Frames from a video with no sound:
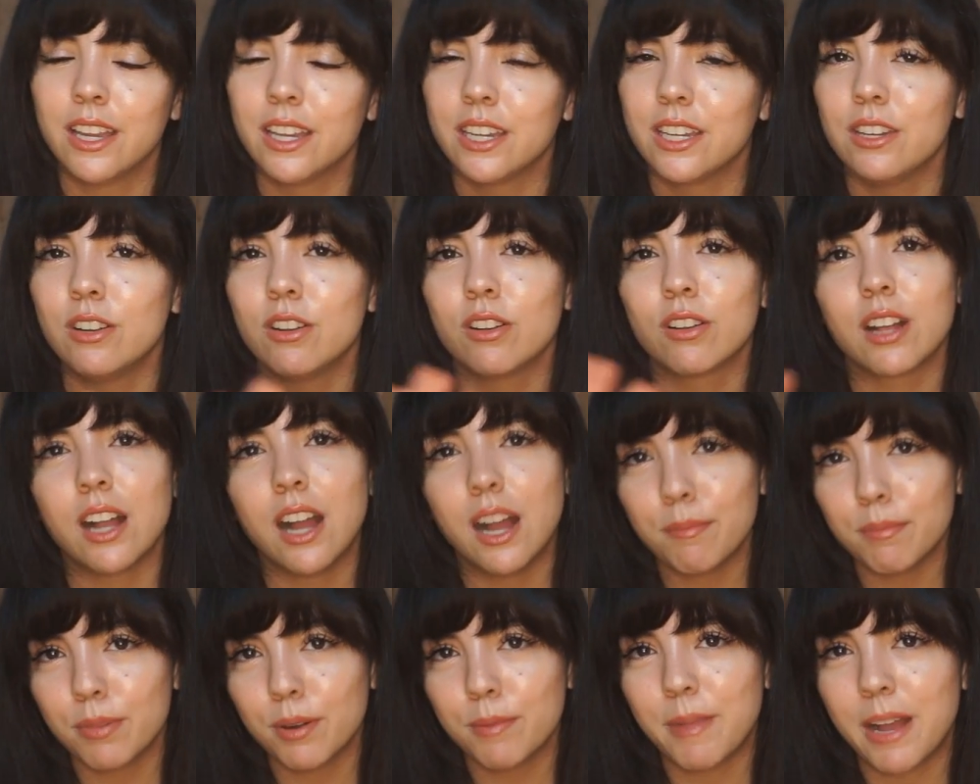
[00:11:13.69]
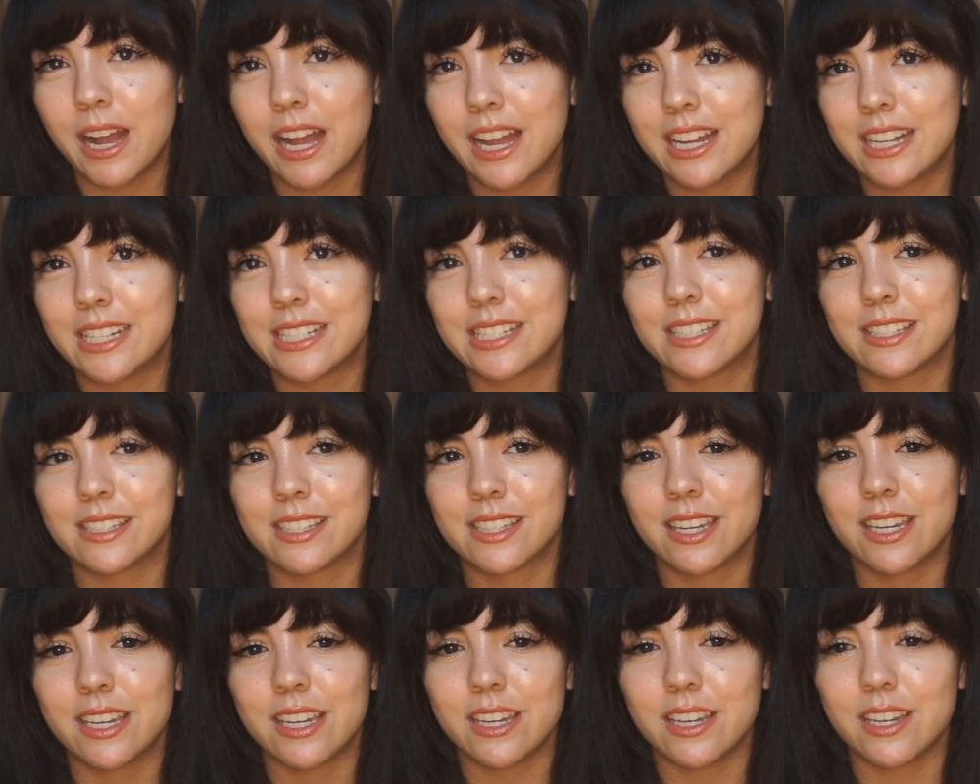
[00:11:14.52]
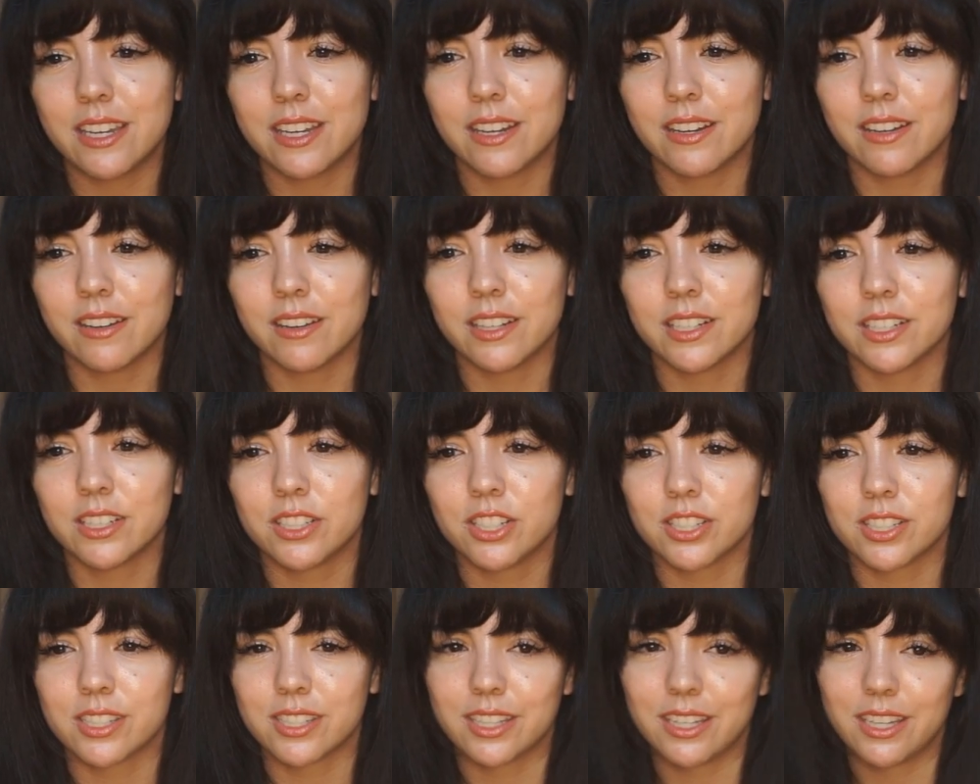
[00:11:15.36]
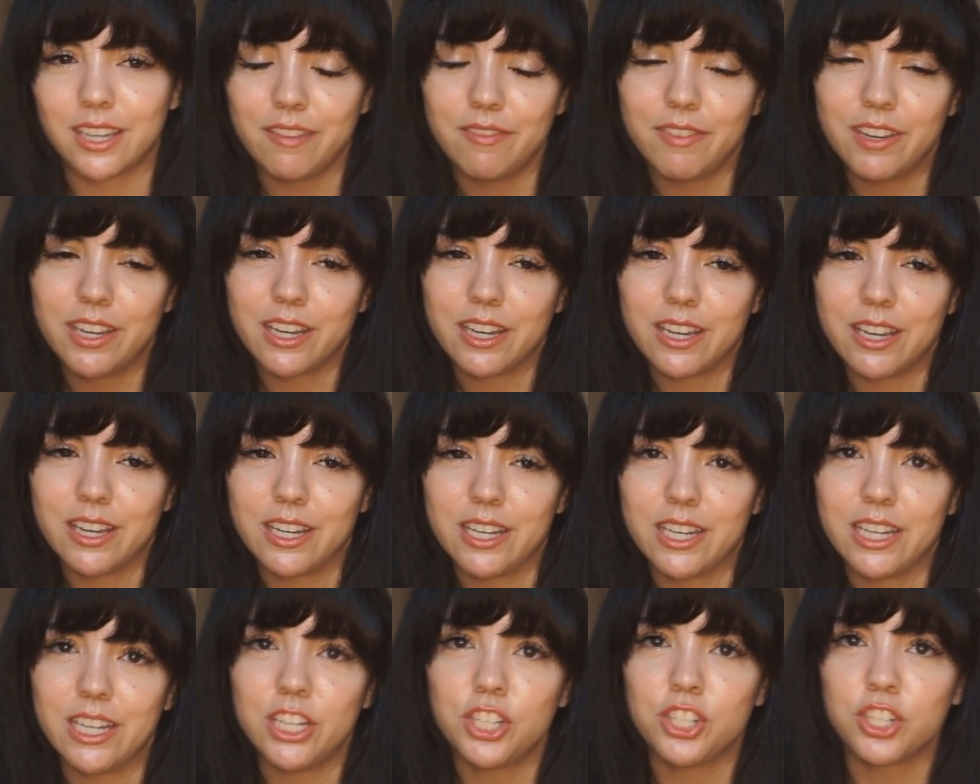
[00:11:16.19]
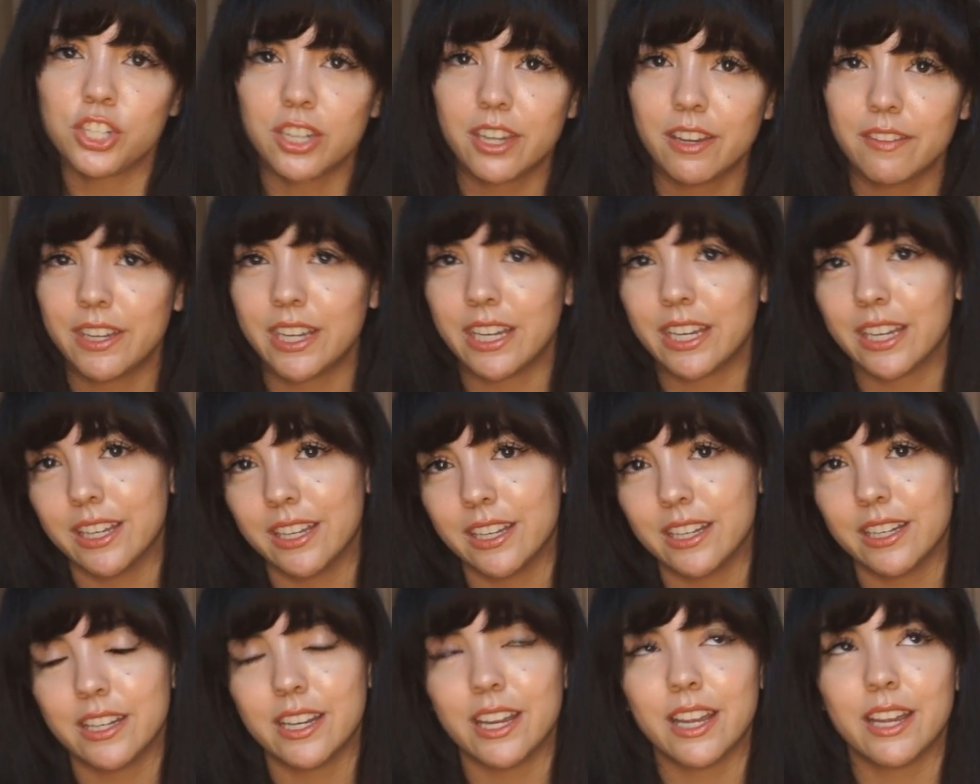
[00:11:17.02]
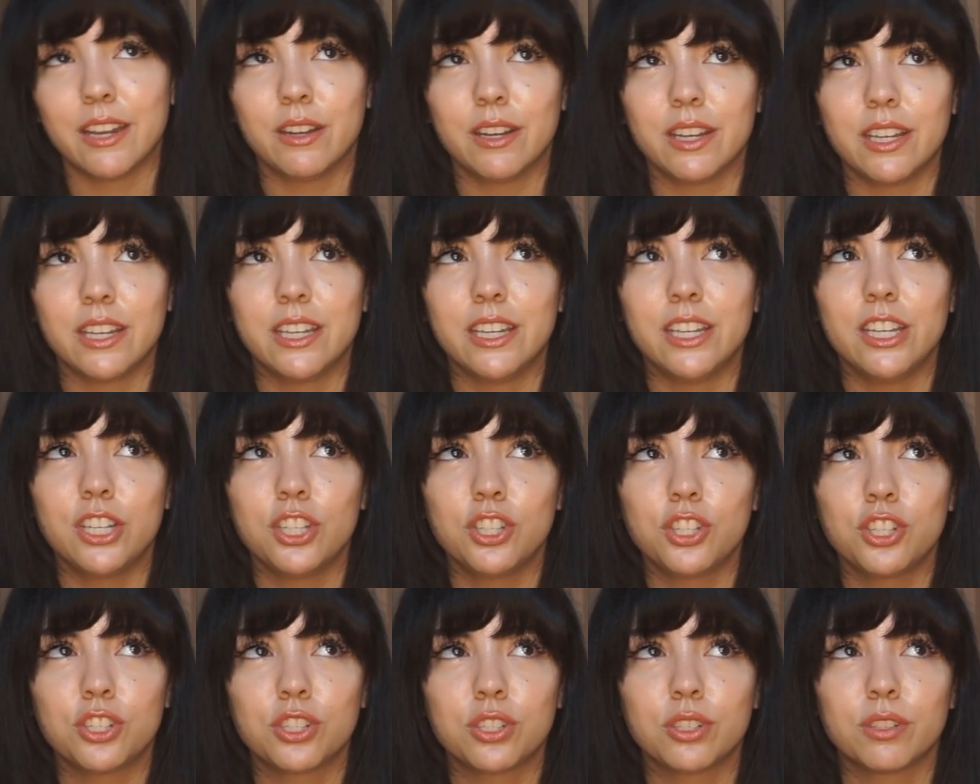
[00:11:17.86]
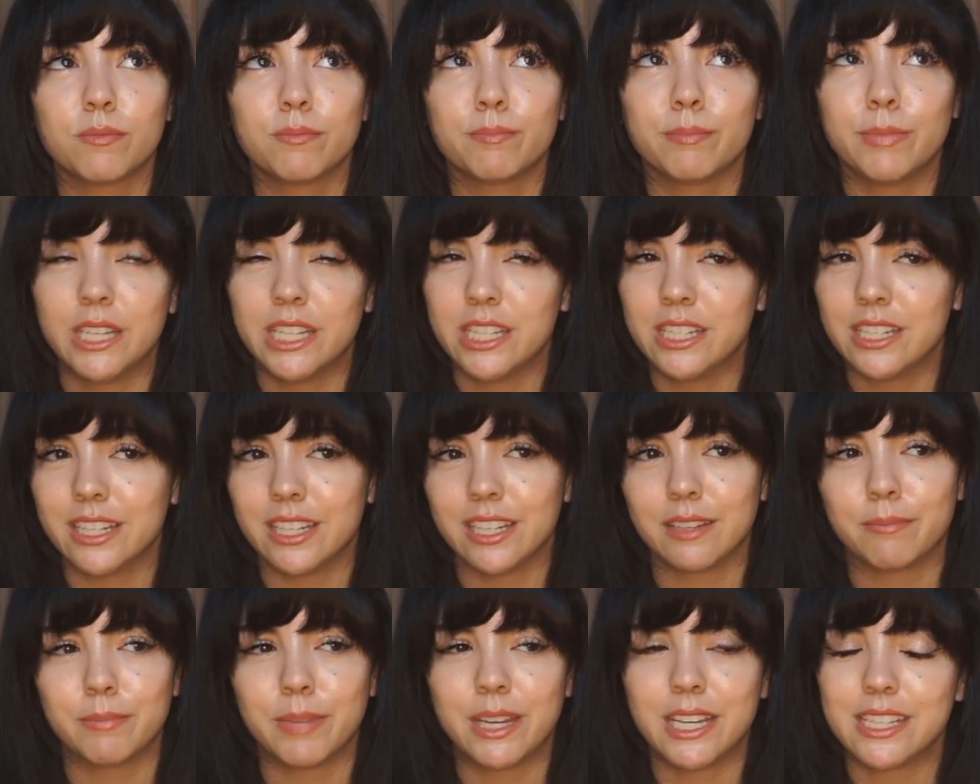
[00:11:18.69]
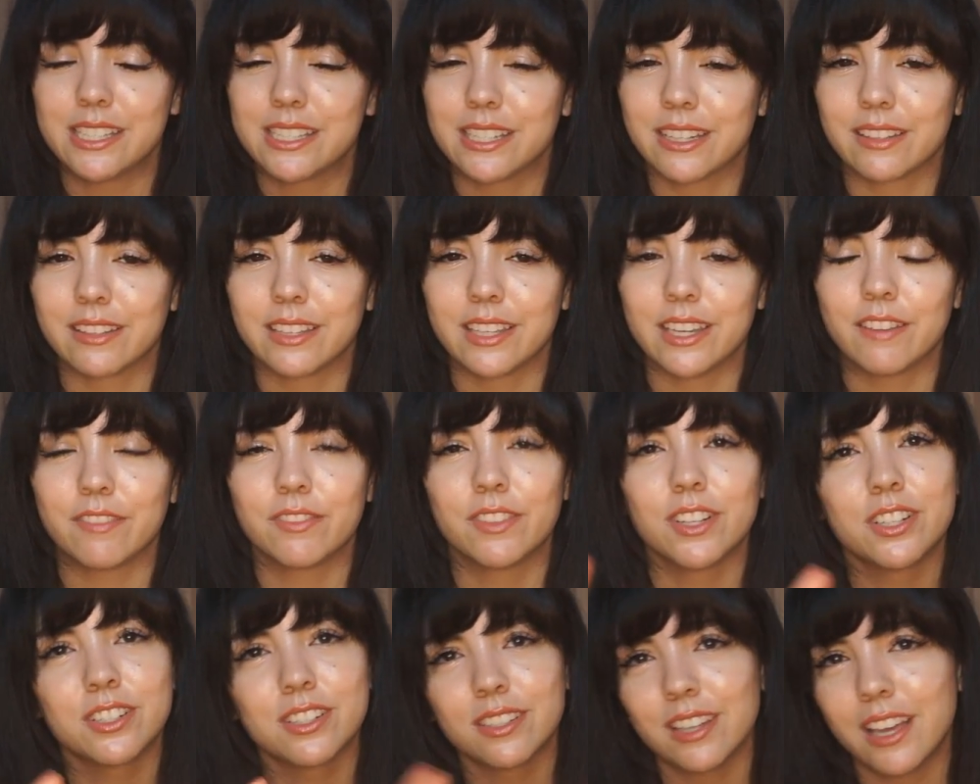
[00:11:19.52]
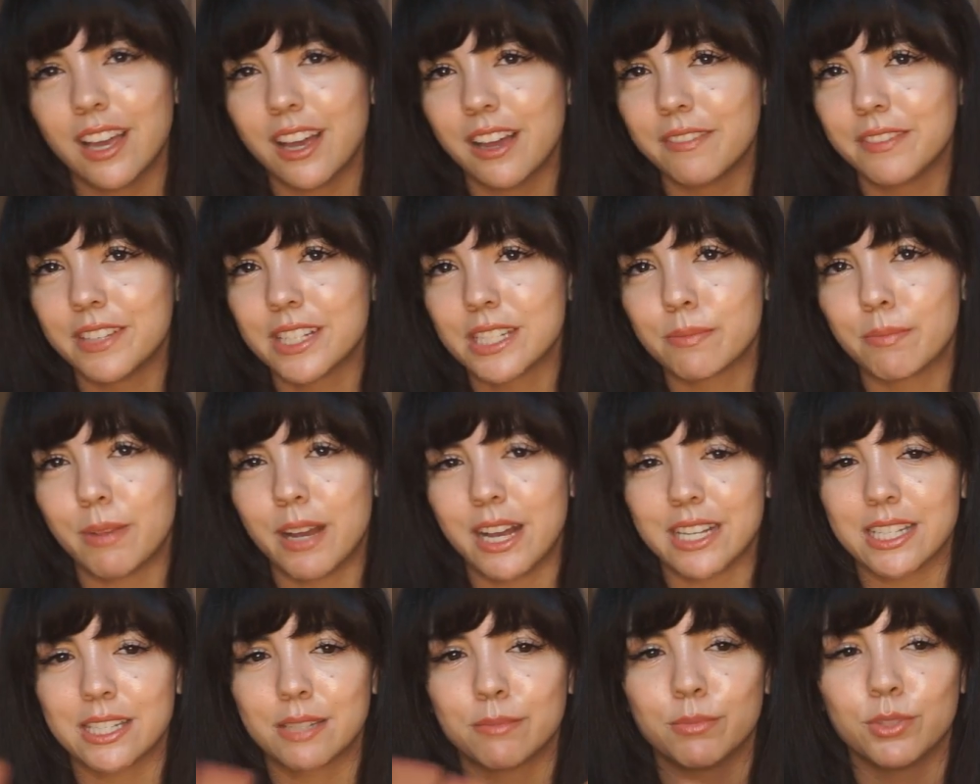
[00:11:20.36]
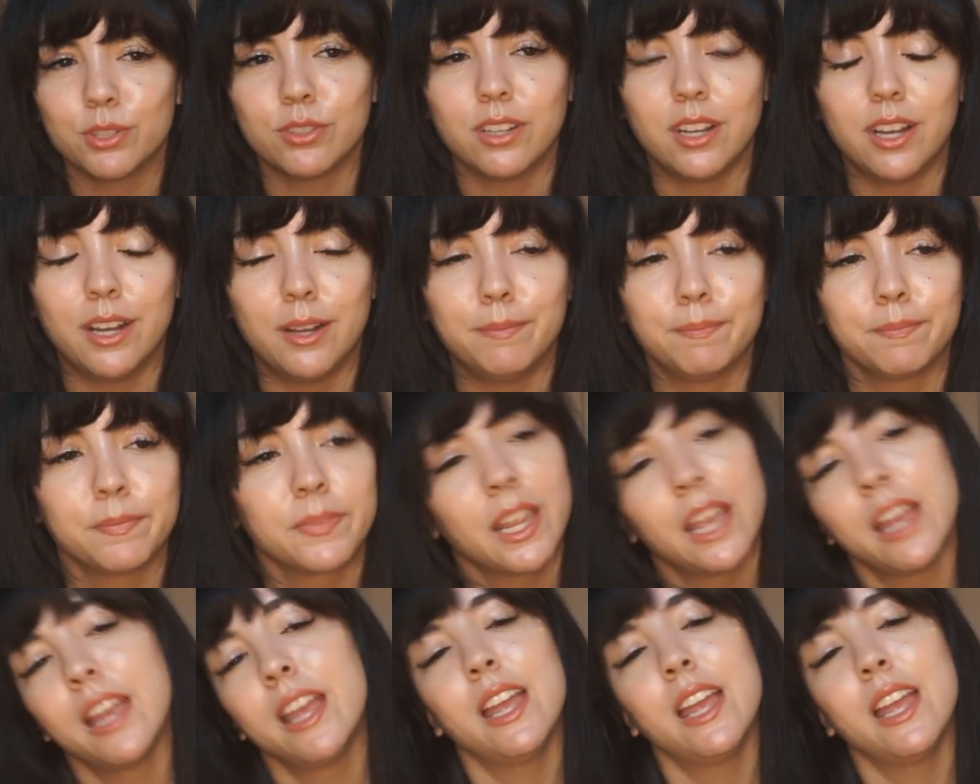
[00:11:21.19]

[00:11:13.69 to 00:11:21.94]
You know, compromise is key here, and just giving in and each bending, basically. If there's love, it's possible.